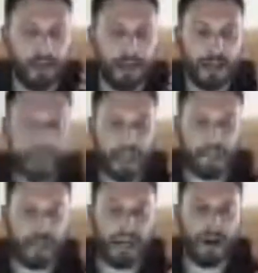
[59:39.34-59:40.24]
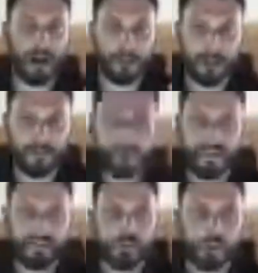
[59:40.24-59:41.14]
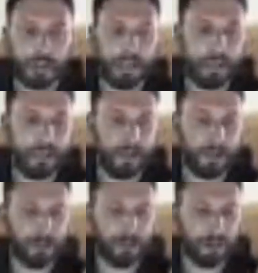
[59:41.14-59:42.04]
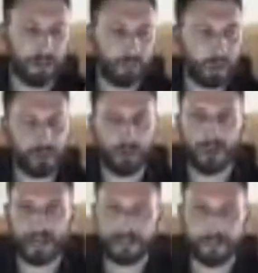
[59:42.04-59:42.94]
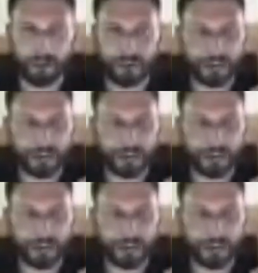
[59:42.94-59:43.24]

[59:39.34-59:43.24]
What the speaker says: It may not be visually what you like the most.